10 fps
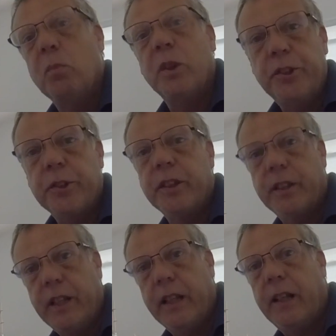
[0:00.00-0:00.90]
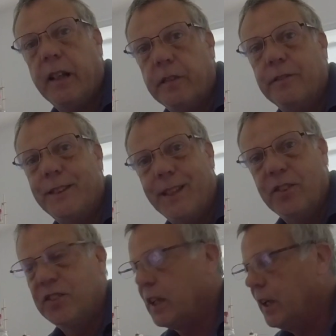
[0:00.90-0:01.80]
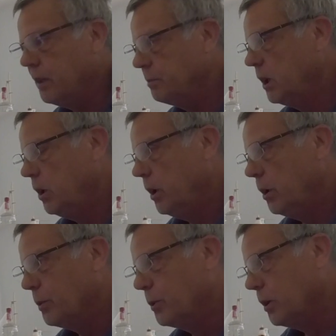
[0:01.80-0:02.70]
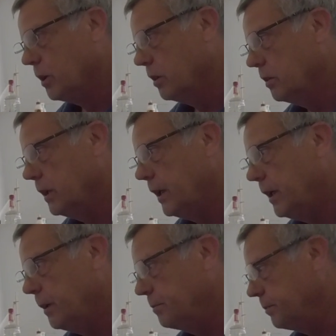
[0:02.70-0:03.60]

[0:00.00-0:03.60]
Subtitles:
what you're going to get out of a desktop or